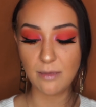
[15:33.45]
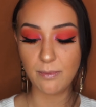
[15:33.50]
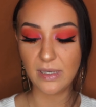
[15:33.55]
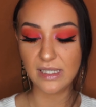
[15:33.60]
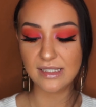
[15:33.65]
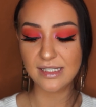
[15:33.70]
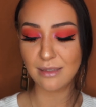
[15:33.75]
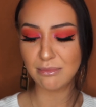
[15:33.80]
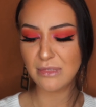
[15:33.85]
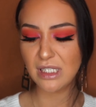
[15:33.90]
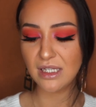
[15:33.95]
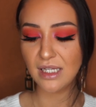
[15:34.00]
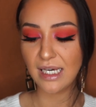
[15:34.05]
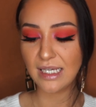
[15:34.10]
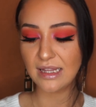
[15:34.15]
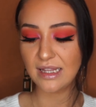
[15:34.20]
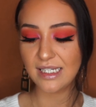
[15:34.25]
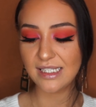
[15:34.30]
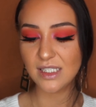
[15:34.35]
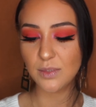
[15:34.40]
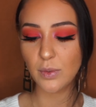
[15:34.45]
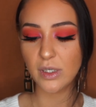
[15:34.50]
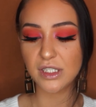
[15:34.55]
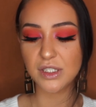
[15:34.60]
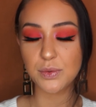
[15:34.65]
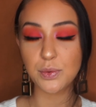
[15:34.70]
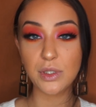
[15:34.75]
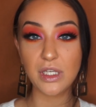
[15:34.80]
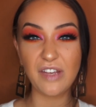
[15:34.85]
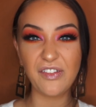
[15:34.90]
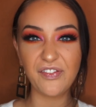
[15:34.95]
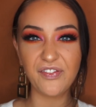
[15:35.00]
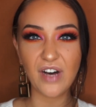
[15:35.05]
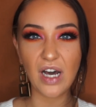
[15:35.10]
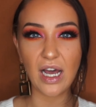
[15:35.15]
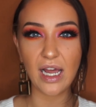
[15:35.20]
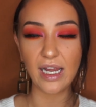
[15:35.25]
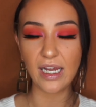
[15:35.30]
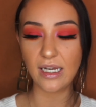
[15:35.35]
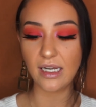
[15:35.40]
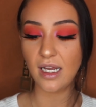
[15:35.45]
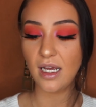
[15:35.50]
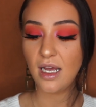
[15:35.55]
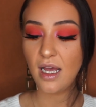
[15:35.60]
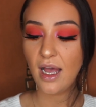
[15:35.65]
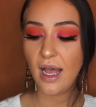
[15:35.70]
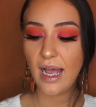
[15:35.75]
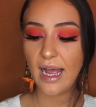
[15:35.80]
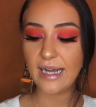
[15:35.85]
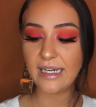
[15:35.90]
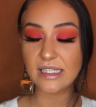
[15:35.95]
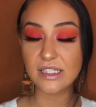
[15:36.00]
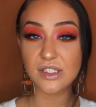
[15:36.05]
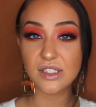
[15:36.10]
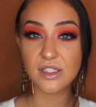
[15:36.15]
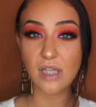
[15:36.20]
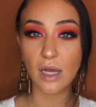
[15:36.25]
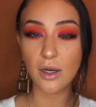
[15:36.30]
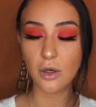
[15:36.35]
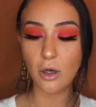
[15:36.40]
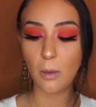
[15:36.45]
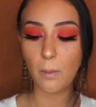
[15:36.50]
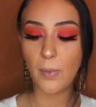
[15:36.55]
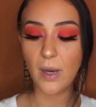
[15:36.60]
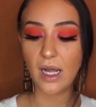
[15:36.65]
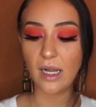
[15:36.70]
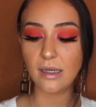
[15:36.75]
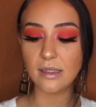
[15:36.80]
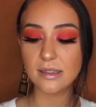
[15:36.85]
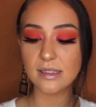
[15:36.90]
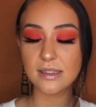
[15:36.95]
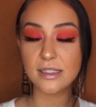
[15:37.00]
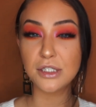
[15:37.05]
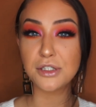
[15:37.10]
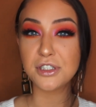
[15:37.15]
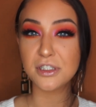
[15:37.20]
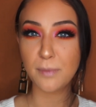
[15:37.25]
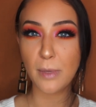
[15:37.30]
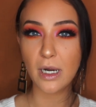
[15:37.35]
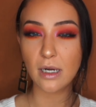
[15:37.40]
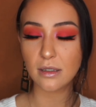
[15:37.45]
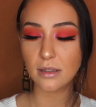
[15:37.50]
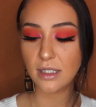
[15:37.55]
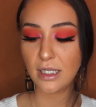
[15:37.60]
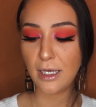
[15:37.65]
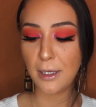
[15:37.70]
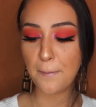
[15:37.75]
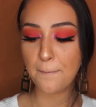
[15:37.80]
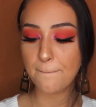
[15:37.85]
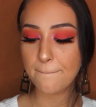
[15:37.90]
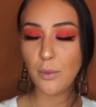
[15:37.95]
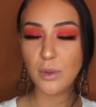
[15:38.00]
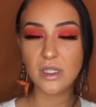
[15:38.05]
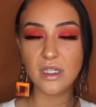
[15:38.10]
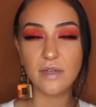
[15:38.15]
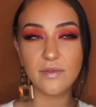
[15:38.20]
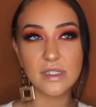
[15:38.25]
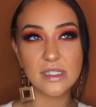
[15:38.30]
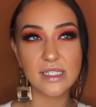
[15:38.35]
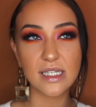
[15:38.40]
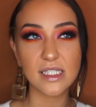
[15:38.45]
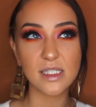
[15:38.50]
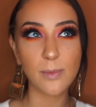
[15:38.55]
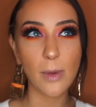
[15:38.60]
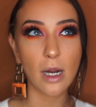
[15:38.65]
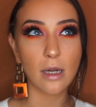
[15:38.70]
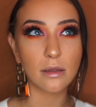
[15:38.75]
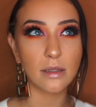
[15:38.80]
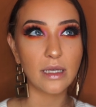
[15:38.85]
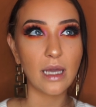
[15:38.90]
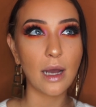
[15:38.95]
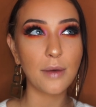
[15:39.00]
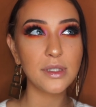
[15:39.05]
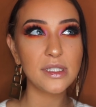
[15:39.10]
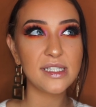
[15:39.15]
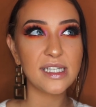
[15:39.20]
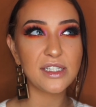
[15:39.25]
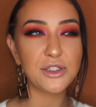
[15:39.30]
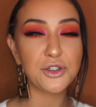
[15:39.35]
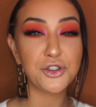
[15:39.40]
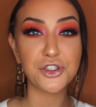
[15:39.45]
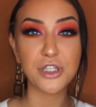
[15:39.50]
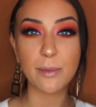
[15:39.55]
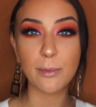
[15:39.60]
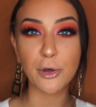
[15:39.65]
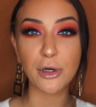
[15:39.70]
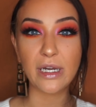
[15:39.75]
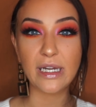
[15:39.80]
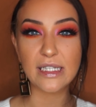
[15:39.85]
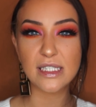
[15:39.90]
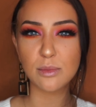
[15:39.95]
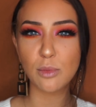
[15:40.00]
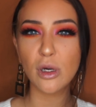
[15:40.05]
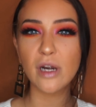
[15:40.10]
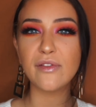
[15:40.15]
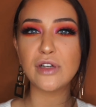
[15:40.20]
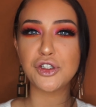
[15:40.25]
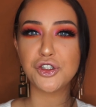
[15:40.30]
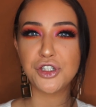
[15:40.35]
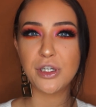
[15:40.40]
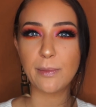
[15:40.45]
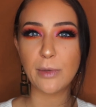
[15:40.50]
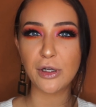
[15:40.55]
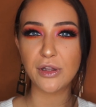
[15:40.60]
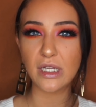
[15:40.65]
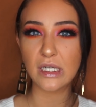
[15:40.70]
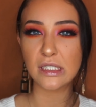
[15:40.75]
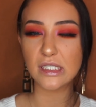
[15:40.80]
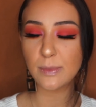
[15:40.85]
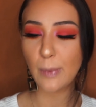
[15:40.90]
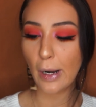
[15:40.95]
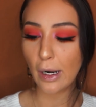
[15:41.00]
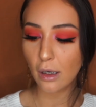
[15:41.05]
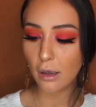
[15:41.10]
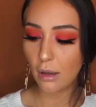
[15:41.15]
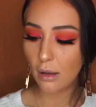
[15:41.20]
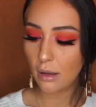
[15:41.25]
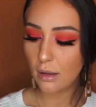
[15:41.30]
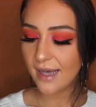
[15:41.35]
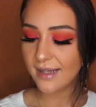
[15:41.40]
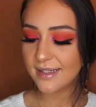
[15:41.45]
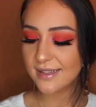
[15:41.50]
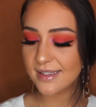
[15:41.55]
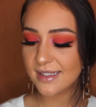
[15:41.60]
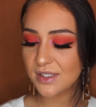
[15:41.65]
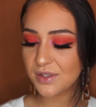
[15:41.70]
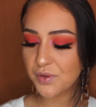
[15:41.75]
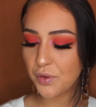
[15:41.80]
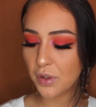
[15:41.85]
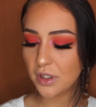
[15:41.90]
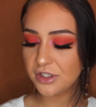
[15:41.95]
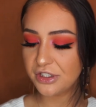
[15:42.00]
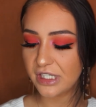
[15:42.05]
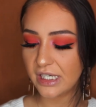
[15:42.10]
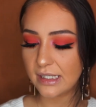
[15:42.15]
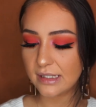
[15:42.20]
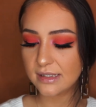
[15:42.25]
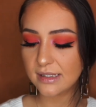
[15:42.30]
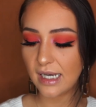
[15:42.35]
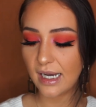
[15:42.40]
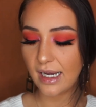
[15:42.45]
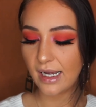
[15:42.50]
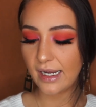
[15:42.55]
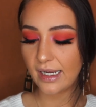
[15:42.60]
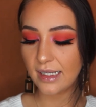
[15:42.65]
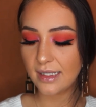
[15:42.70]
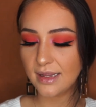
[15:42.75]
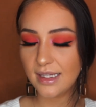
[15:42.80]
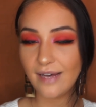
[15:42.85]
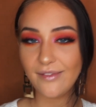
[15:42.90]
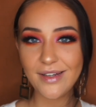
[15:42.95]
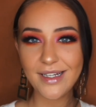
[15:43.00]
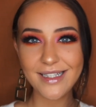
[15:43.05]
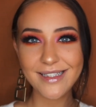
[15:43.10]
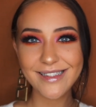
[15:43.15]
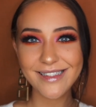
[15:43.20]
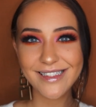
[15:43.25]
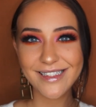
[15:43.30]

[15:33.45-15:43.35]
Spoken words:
But something like this where it's really fine and it's subtle but still sparkly, wouldn't even say sparkly, I would say shimmery. It's more of a shimmer than a sparkle. This is gorgeous. I love it.